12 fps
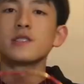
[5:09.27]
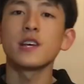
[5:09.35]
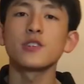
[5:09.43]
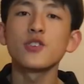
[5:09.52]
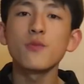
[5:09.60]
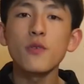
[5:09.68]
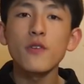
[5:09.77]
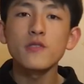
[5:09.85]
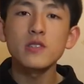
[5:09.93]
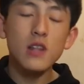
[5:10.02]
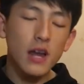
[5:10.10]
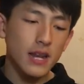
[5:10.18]
So as you move
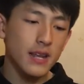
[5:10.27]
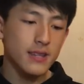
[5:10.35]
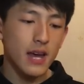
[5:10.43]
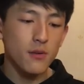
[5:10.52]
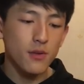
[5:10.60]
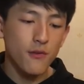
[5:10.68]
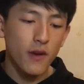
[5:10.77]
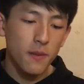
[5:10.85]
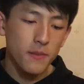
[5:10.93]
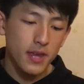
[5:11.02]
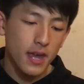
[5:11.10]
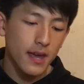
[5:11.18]
slightly down the
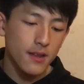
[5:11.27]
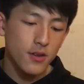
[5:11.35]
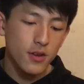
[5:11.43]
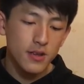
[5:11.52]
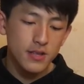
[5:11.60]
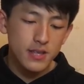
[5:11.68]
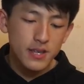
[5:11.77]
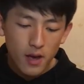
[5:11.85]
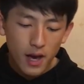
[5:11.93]
frame again, you can see,